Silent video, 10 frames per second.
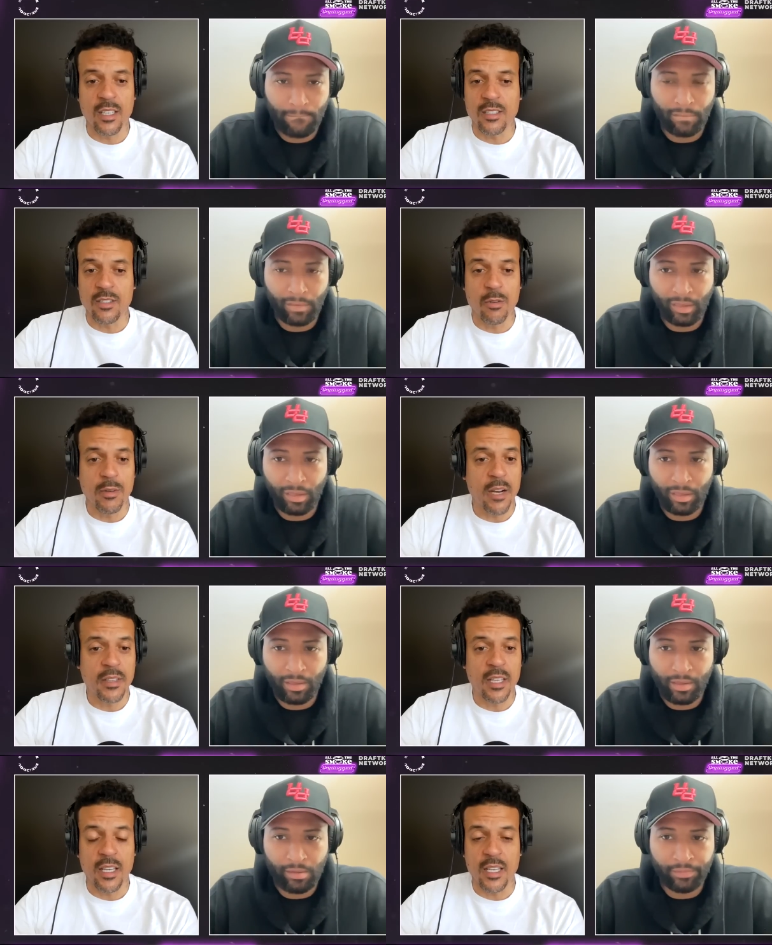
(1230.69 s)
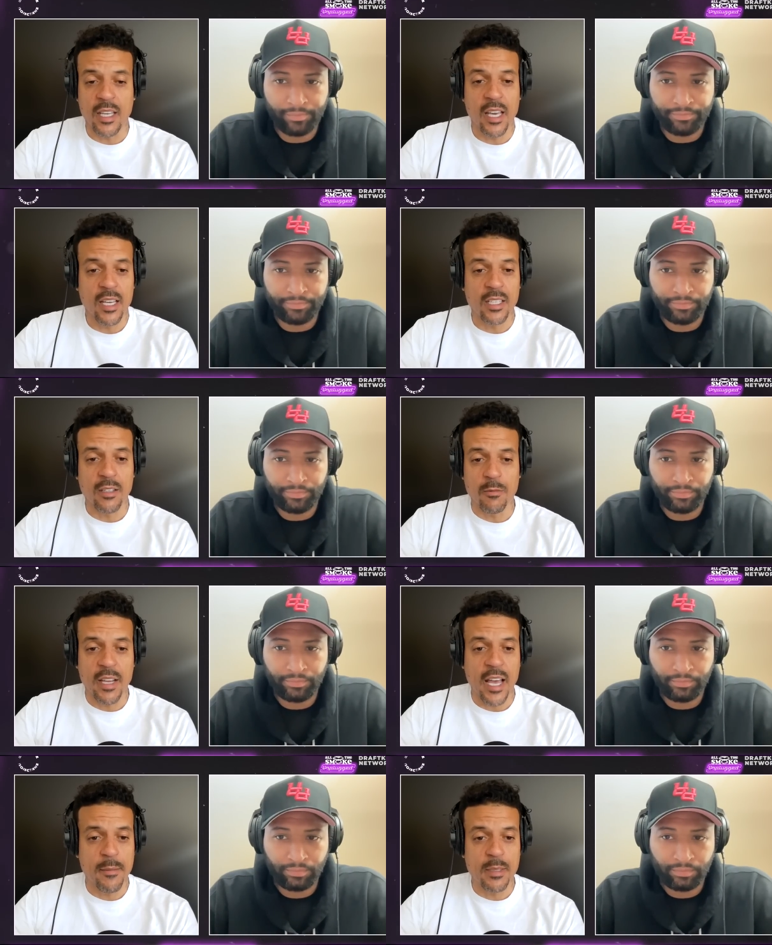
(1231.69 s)
Speaker 1: is doing everything he can to
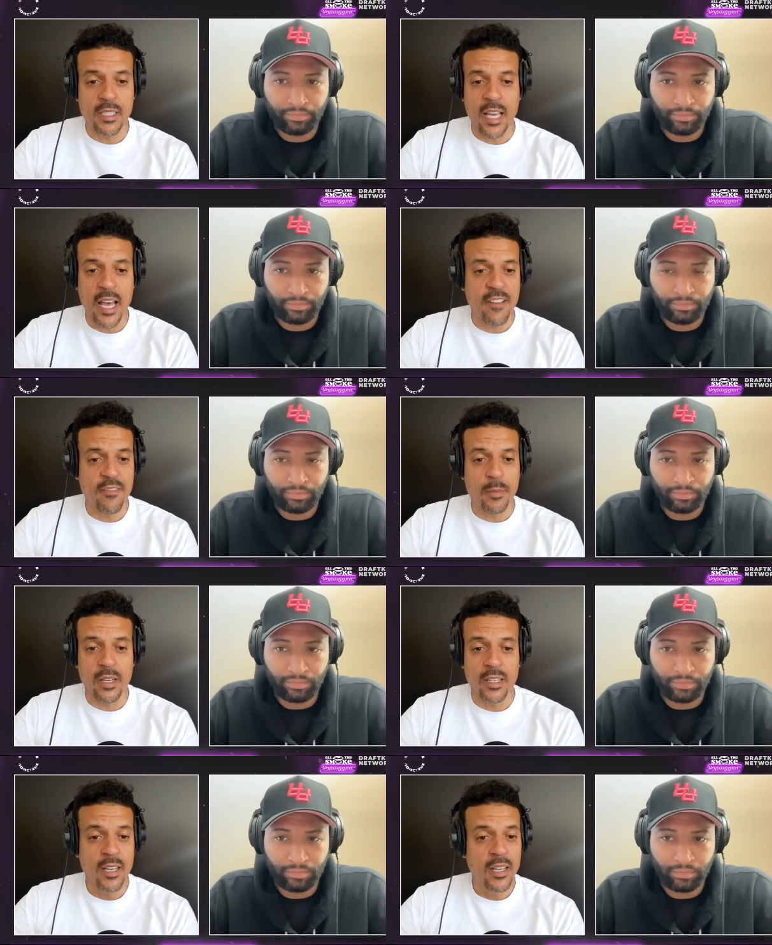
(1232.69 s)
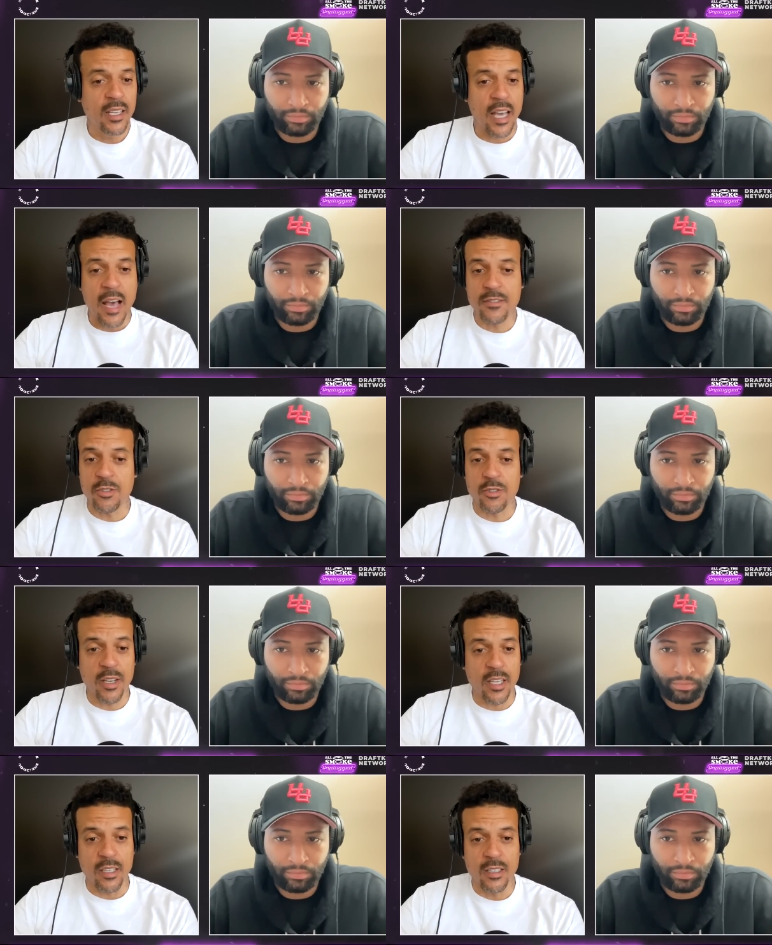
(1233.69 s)
rehab his calf, but calves are
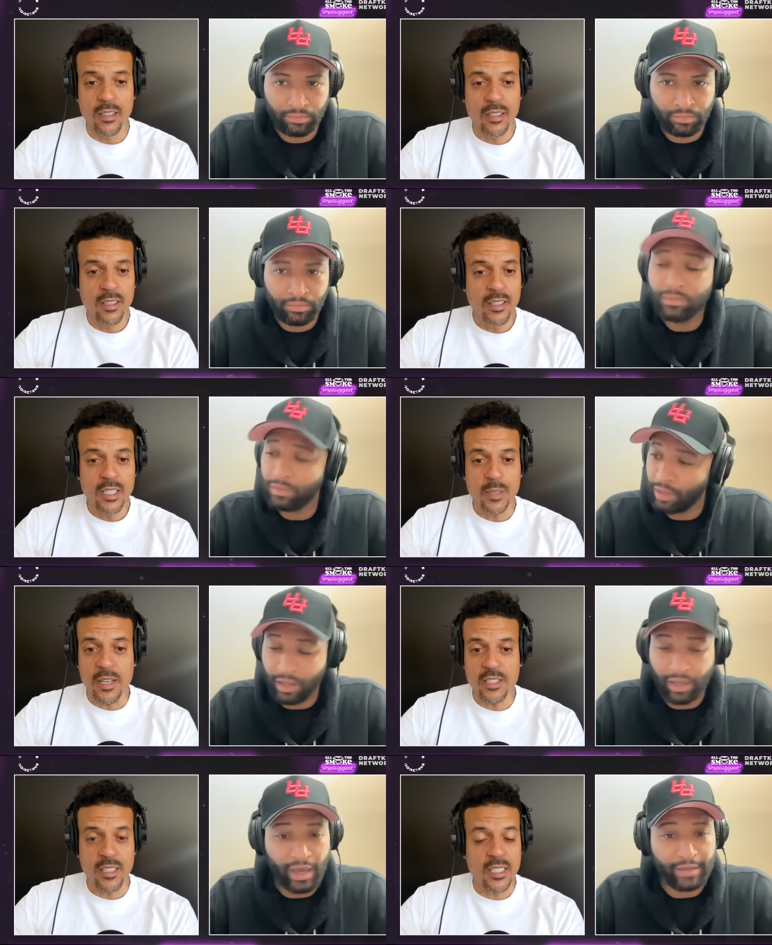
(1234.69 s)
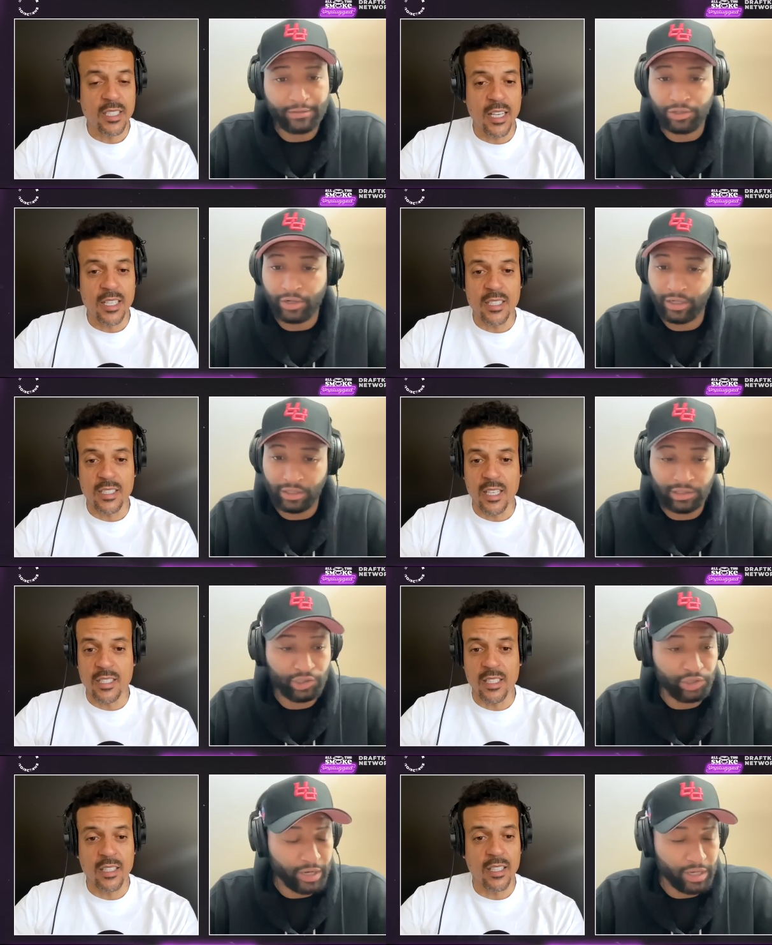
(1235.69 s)
tricky. Especially this late in the
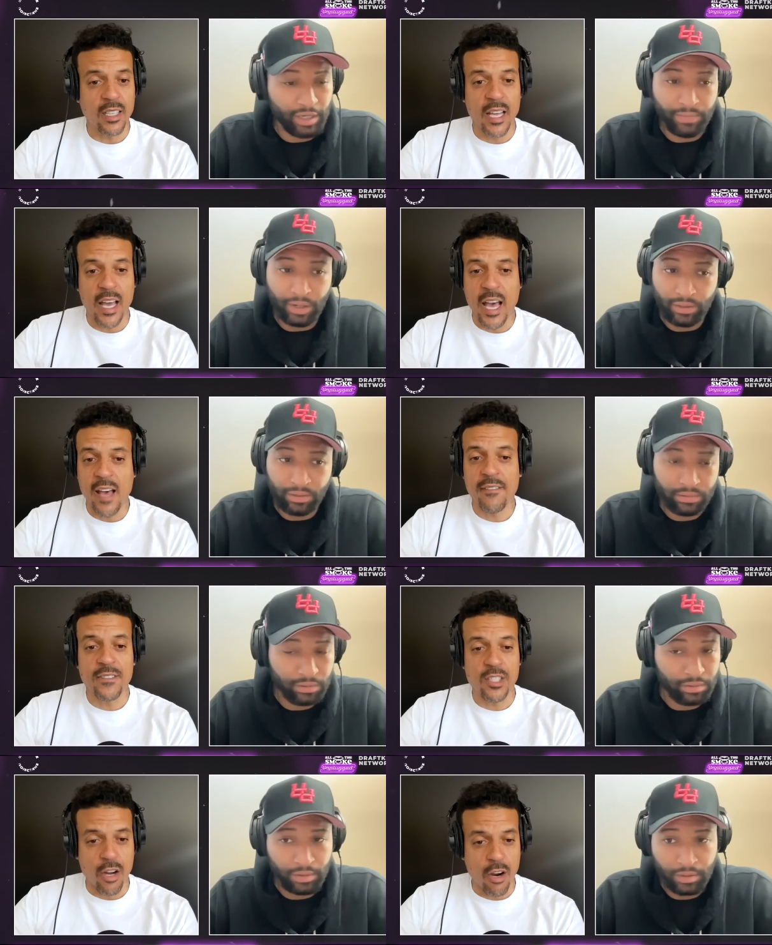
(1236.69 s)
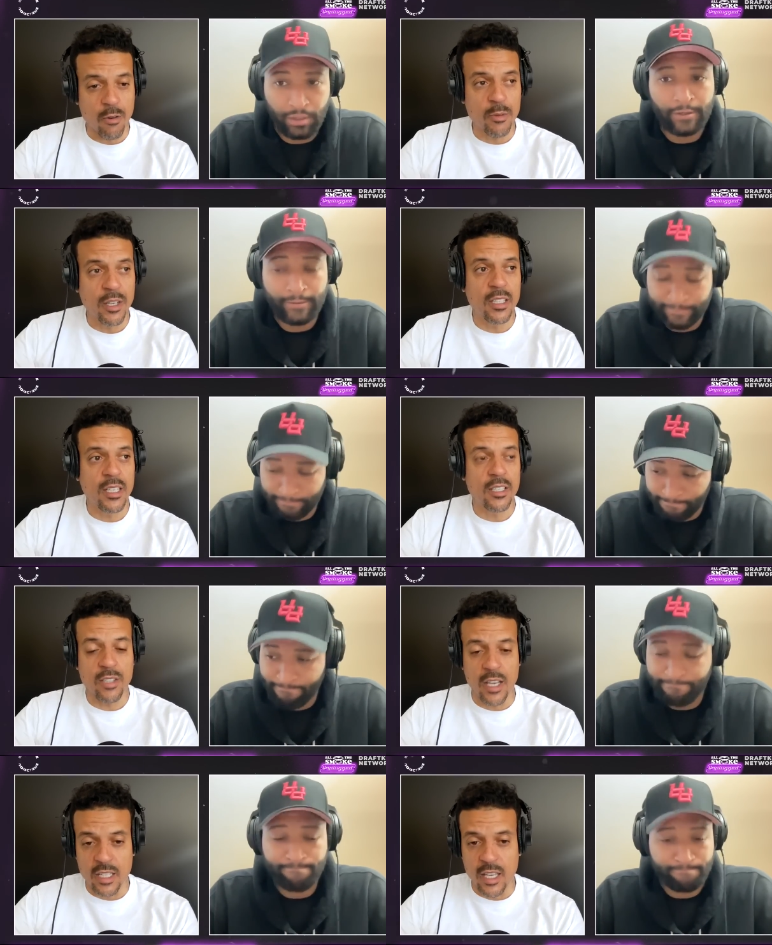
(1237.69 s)
season, tricky, the bro. calves are really,
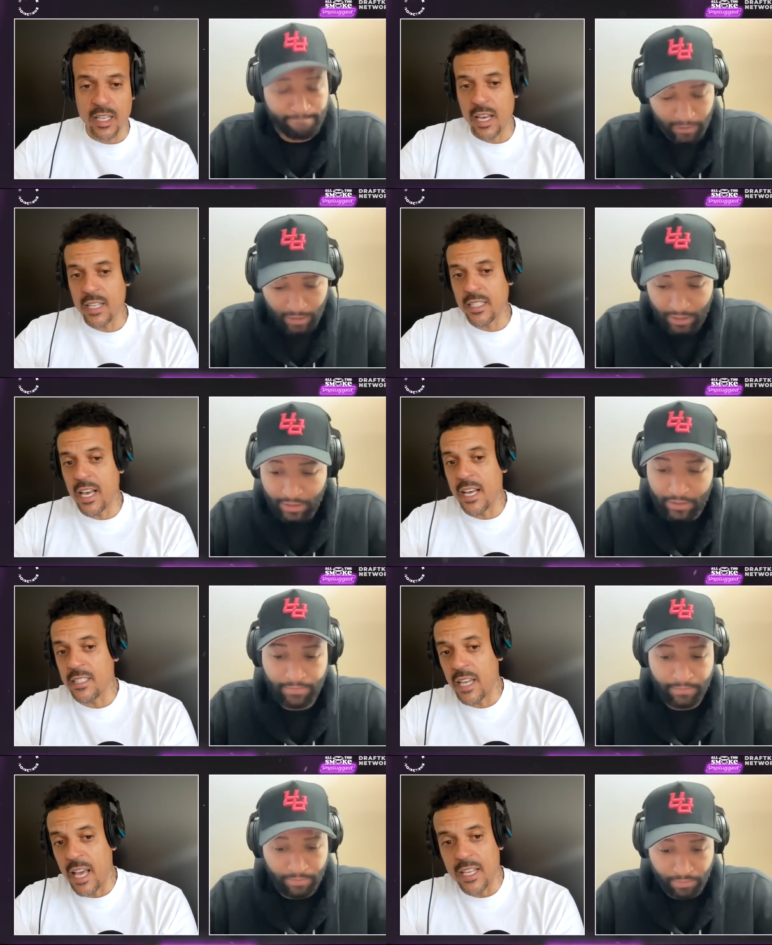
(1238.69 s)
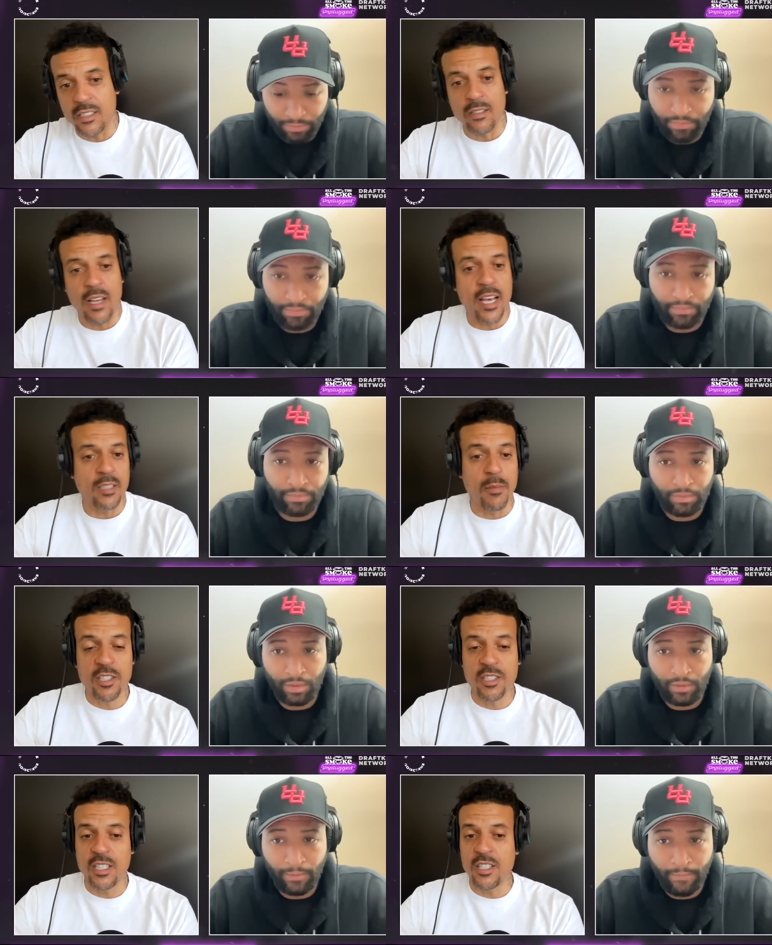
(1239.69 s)
and as yeah. as as as
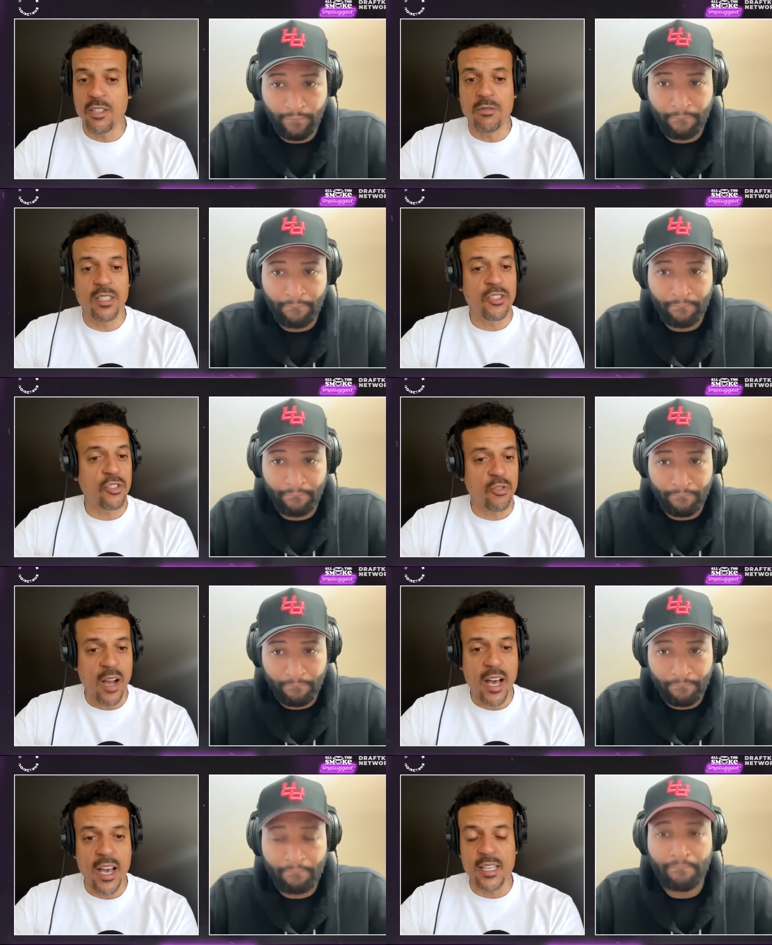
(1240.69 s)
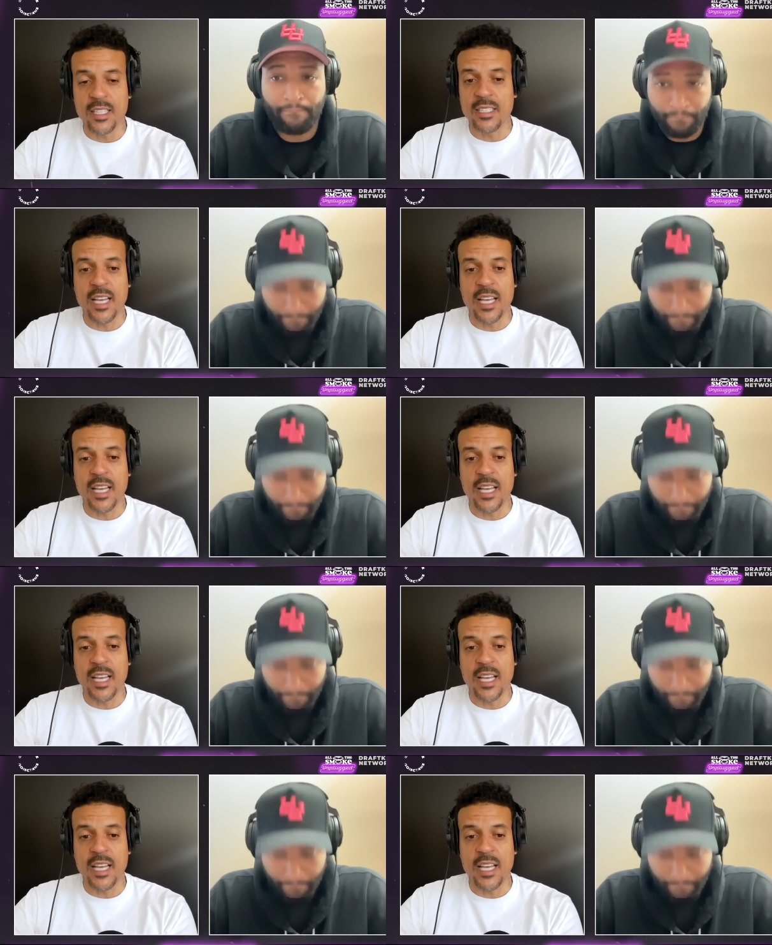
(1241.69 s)
much as he used his stride and his